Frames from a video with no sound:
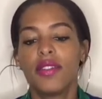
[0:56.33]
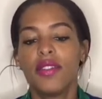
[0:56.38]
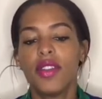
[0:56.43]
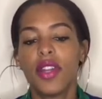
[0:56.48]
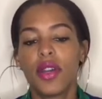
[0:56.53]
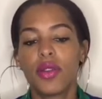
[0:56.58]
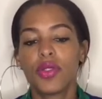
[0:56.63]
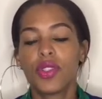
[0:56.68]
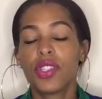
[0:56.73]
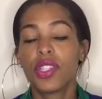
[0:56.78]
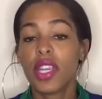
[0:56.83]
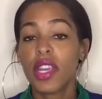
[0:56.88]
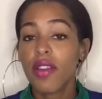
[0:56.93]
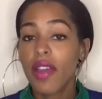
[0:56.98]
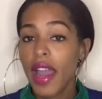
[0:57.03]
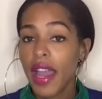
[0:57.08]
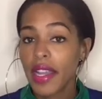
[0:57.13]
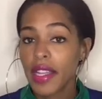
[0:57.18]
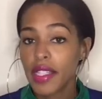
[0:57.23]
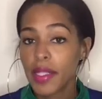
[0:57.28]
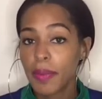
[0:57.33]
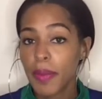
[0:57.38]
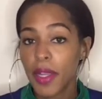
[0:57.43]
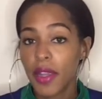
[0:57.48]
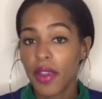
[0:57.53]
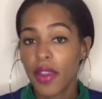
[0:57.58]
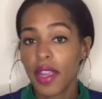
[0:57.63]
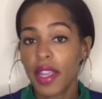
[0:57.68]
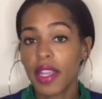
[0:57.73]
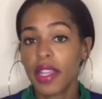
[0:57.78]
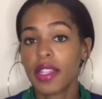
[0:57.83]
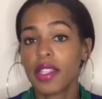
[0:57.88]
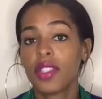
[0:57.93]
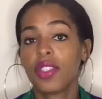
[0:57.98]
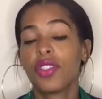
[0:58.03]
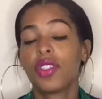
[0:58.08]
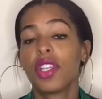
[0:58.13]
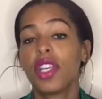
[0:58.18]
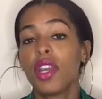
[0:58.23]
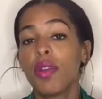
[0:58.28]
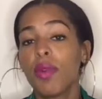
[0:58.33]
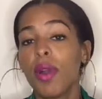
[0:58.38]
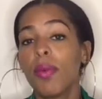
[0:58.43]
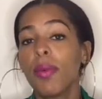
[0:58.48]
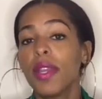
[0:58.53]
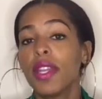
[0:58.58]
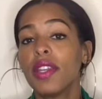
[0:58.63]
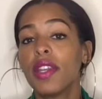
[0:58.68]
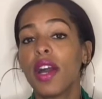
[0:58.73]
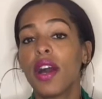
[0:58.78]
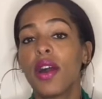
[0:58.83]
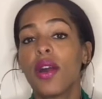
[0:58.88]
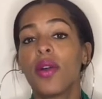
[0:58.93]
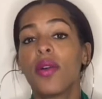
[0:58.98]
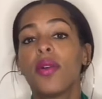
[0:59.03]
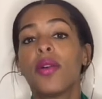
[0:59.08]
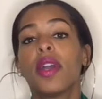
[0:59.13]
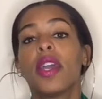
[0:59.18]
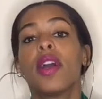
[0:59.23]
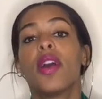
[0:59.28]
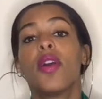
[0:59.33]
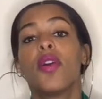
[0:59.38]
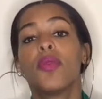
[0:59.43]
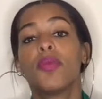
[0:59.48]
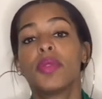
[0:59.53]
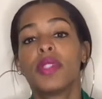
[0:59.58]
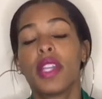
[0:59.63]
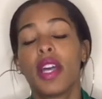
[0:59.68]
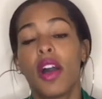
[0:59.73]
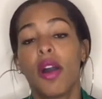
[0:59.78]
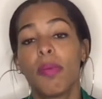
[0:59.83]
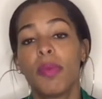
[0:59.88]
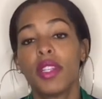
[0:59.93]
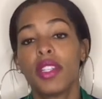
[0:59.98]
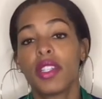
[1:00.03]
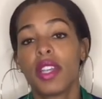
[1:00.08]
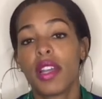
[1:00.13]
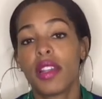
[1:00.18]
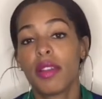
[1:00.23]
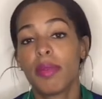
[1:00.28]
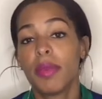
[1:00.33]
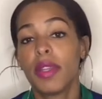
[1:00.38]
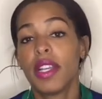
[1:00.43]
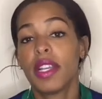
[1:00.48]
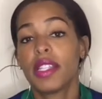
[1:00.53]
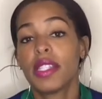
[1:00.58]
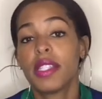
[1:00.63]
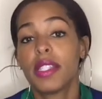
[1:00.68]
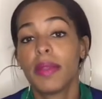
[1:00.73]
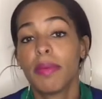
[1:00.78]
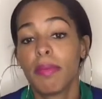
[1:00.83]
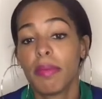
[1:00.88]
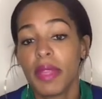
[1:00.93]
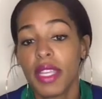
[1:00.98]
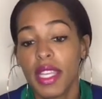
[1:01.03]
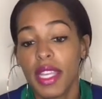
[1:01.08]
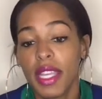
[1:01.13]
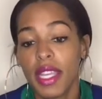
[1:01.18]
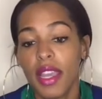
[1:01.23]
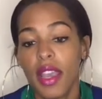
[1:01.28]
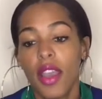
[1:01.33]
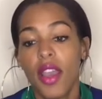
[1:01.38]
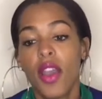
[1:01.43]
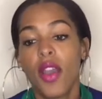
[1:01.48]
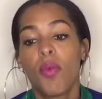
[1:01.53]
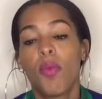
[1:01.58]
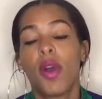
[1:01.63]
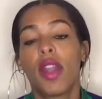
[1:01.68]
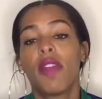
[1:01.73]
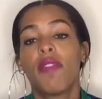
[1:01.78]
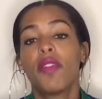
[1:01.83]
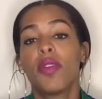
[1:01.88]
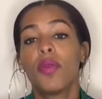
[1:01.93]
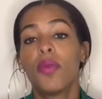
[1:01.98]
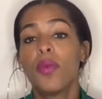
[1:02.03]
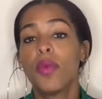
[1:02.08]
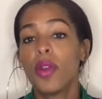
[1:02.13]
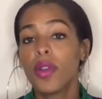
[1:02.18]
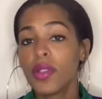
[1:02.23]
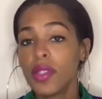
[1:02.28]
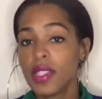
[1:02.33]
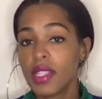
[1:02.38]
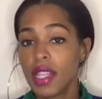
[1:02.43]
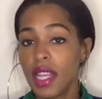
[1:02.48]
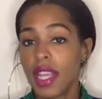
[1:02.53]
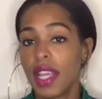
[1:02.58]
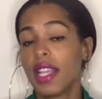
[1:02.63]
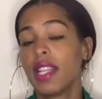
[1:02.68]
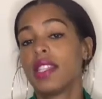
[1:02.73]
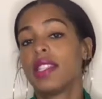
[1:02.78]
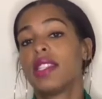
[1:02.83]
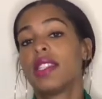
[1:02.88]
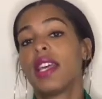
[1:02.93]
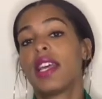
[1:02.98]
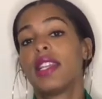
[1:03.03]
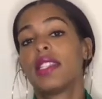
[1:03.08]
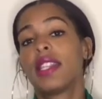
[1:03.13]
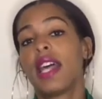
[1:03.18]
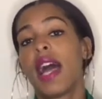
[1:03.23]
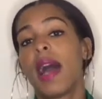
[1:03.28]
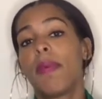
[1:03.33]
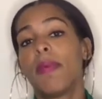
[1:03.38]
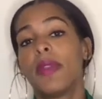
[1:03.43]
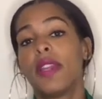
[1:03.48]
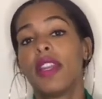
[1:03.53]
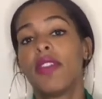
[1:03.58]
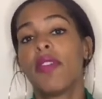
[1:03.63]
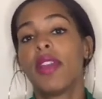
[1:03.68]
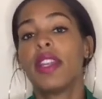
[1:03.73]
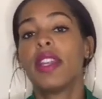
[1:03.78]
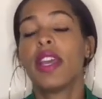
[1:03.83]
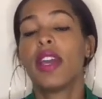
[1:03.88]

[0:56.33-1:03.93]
share our experience, share what we know in hopes to help each other. Because to me, one of the worst things that is happening right now